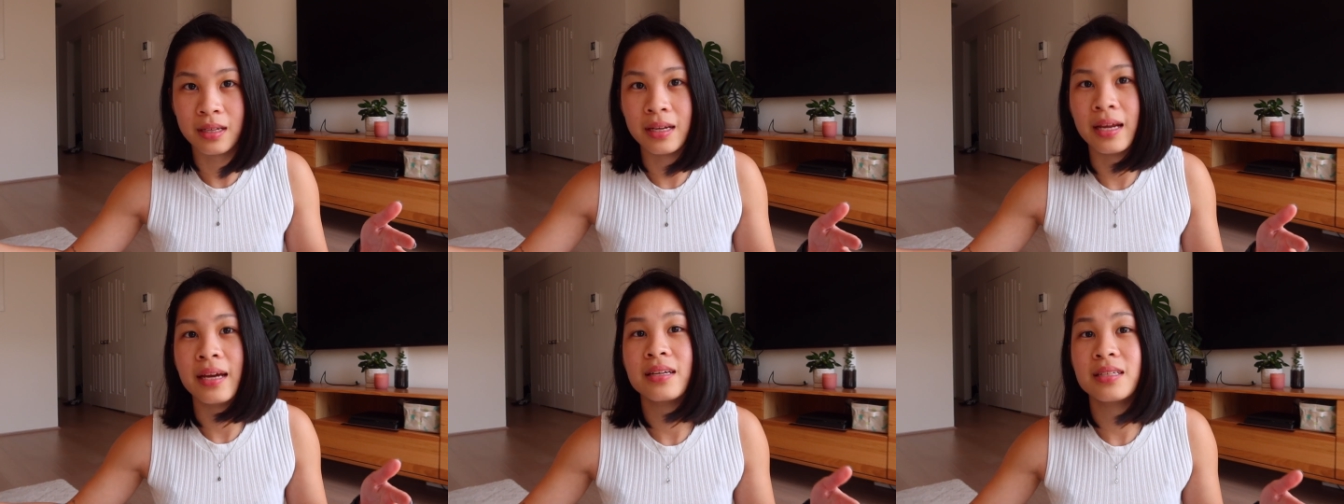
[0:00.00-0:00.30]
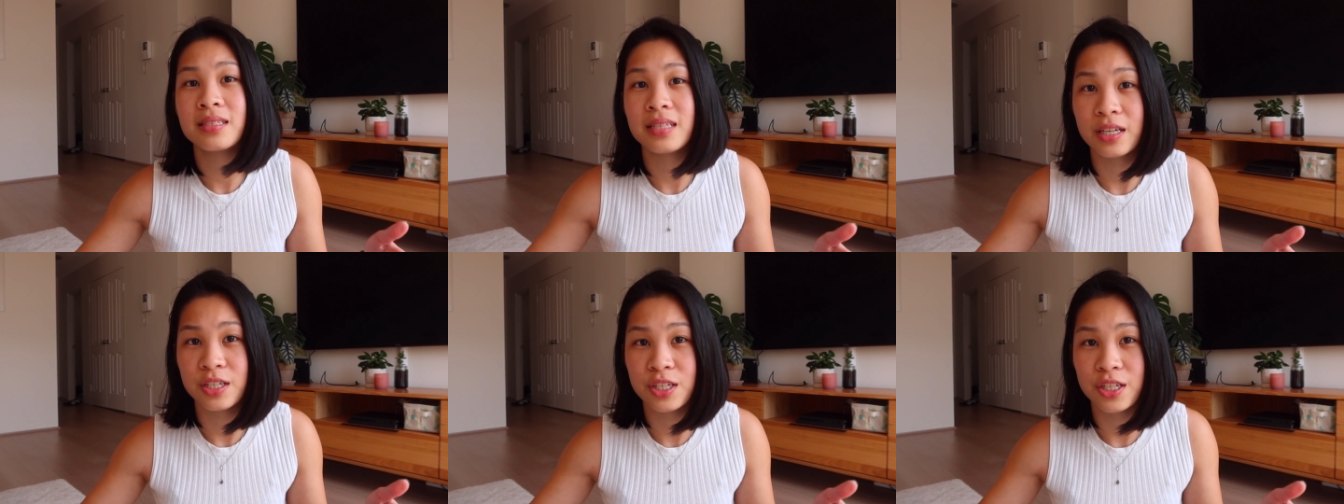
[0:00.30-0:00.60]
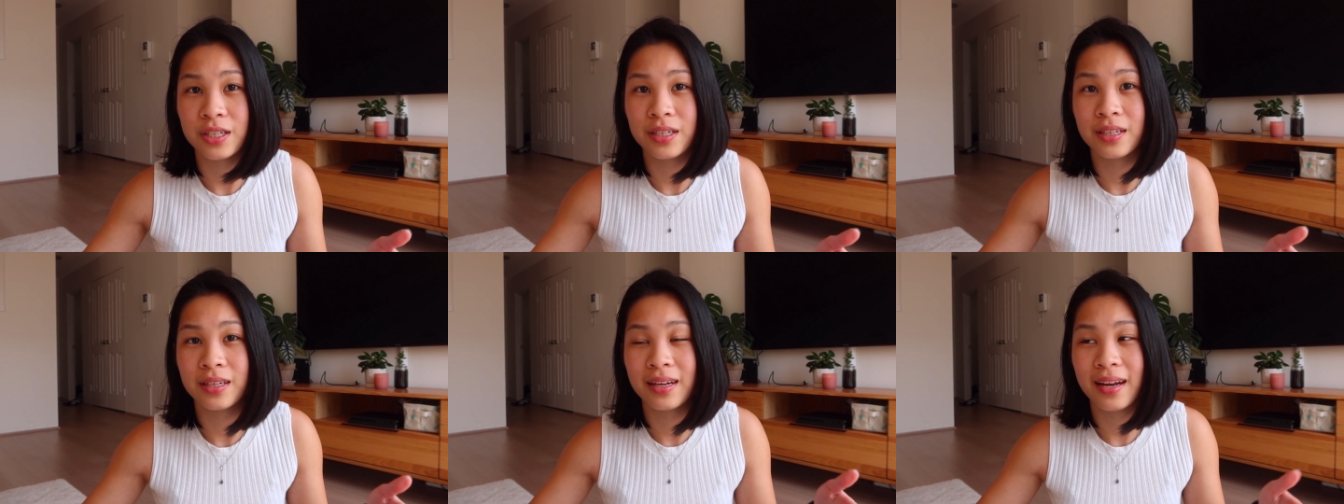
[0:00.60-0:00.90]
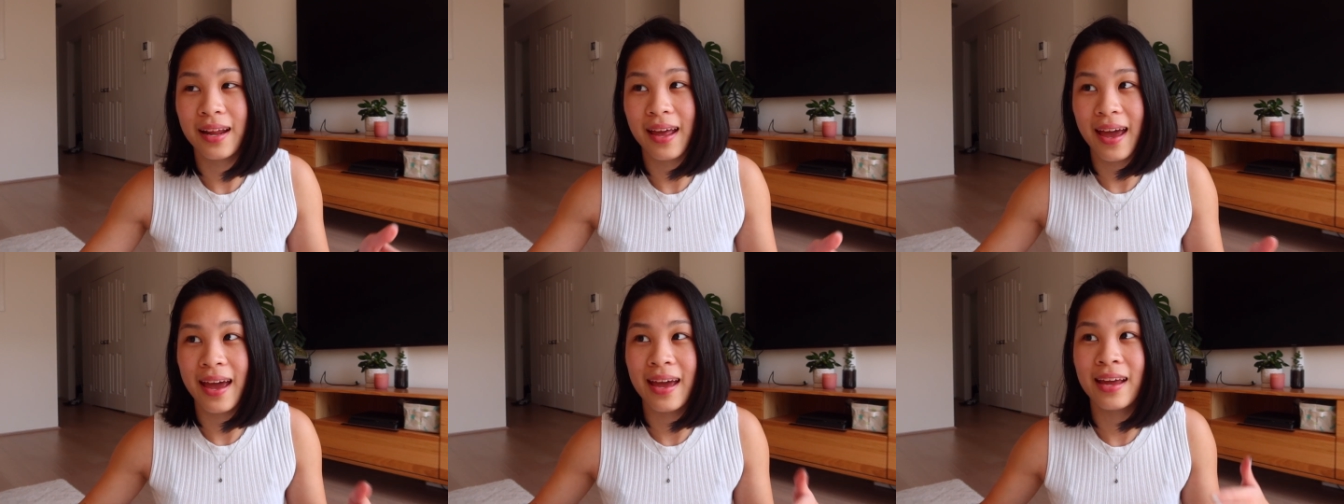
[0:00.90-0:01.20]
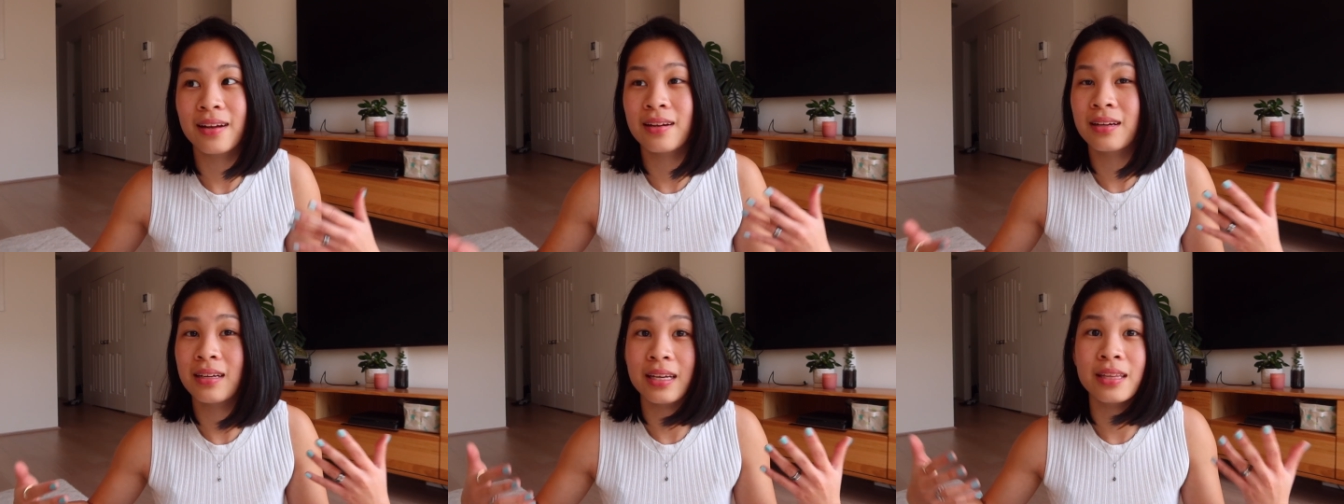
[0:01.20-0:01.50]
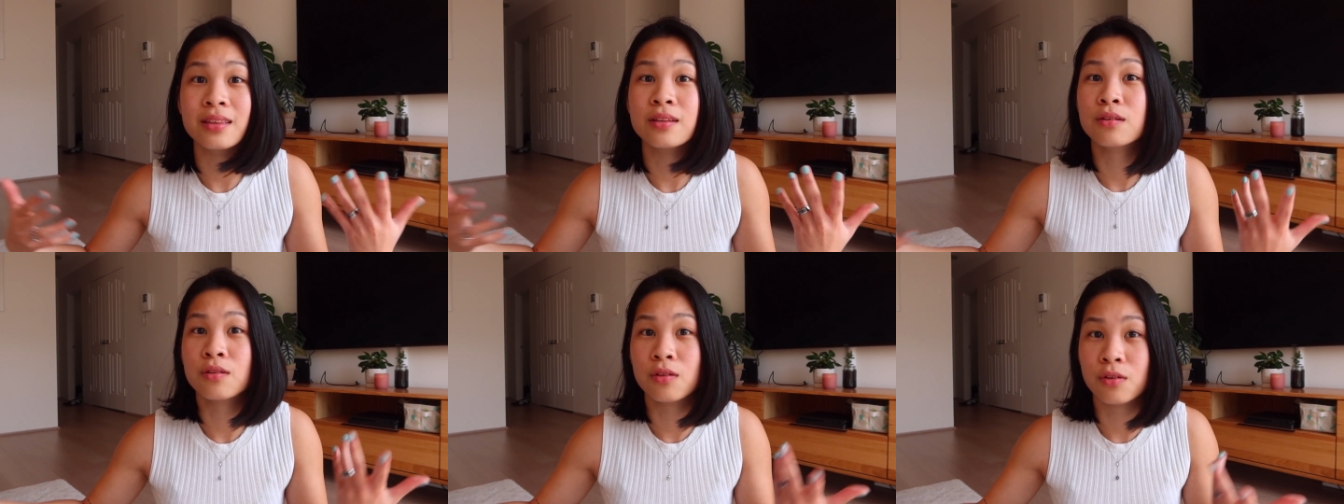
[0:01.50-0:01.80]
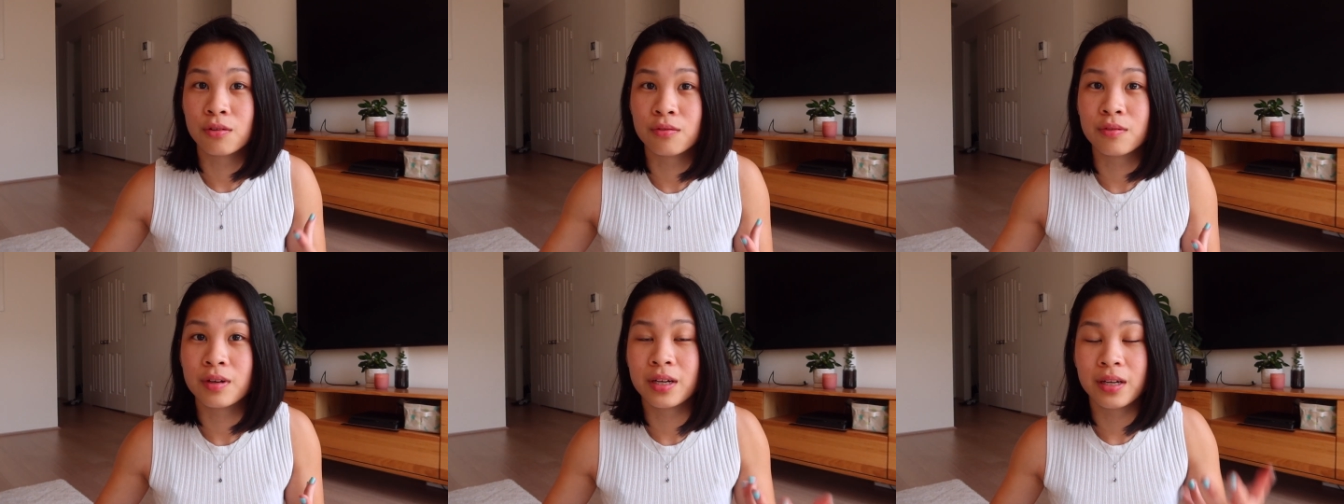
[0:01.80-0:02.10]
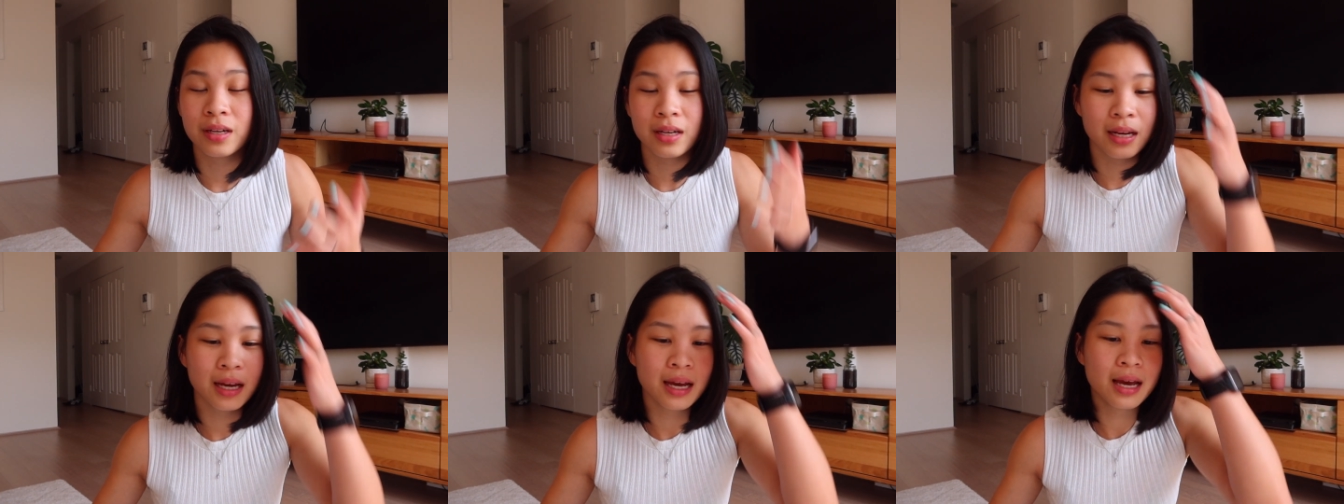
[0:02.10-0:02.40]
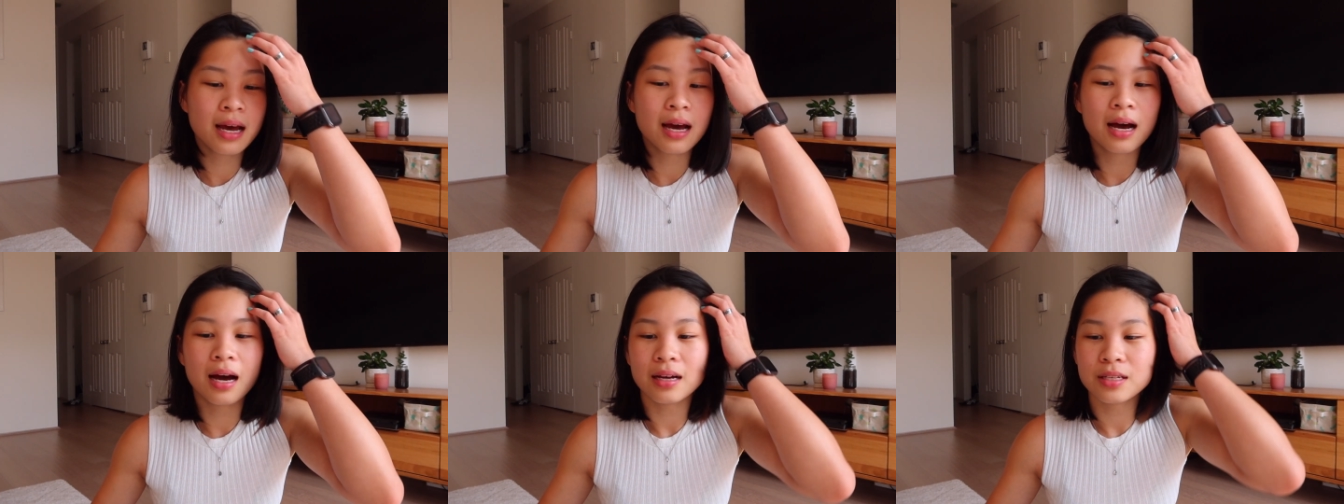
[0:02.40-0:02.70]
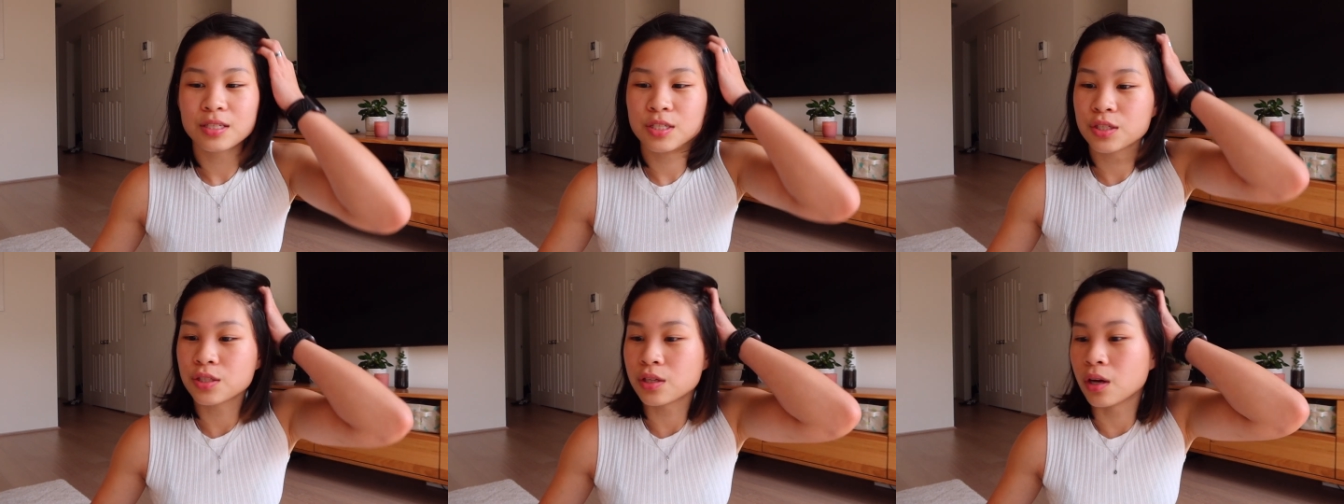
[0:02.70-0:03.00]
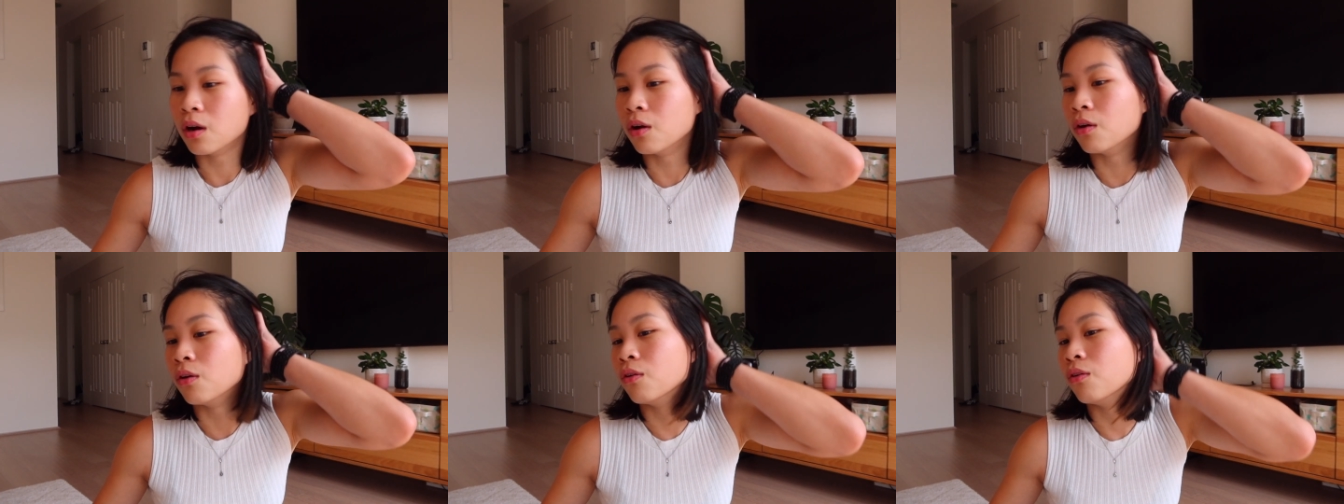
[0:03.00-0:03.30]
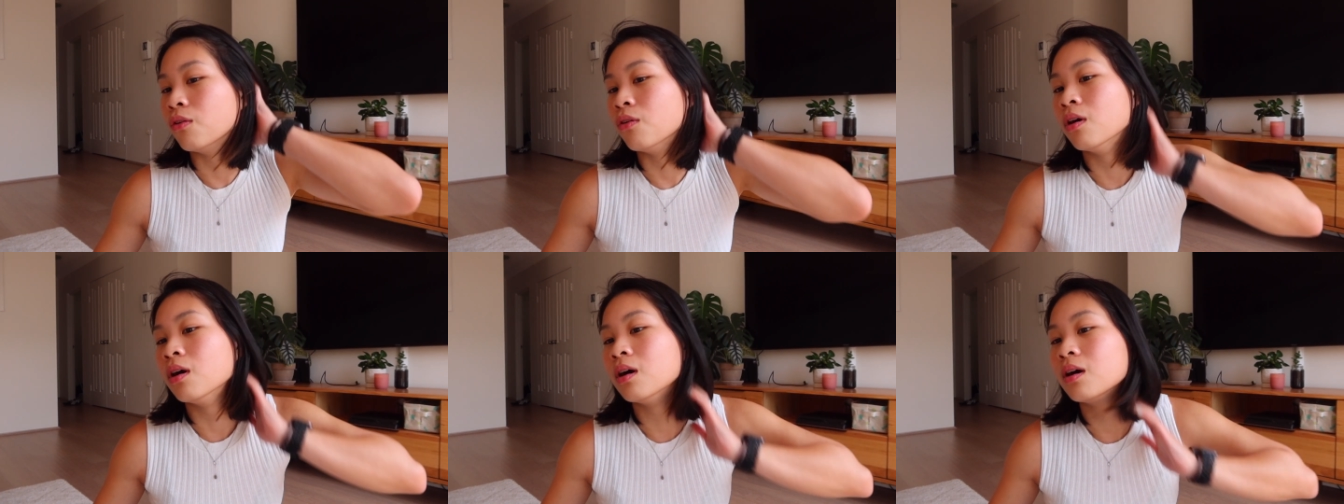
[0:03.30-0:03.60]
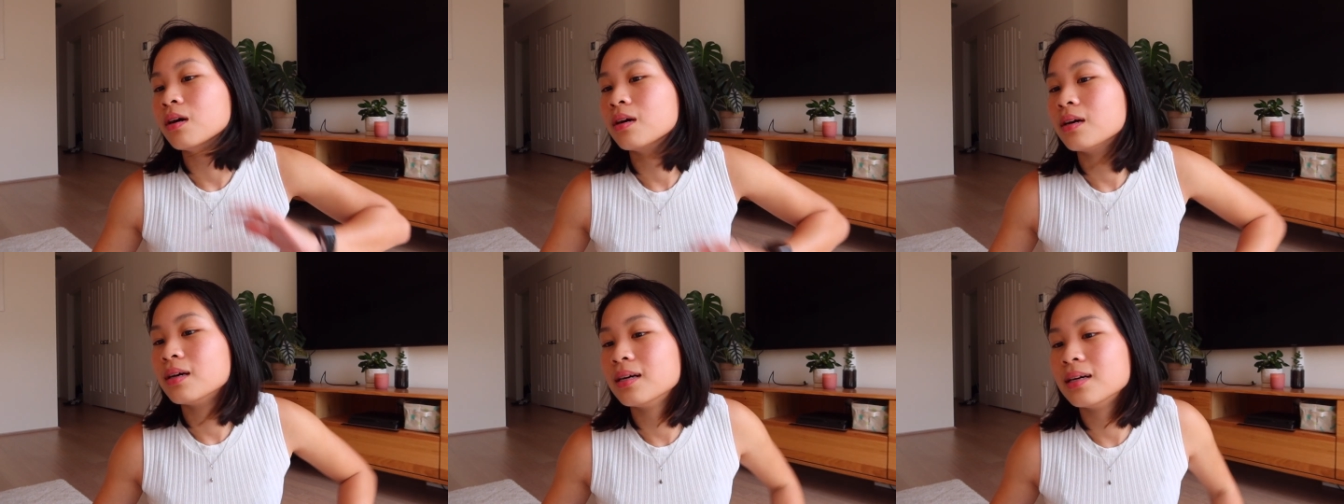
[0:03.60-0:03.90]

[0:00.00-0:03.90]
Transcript: the next session and in the long run. So I'm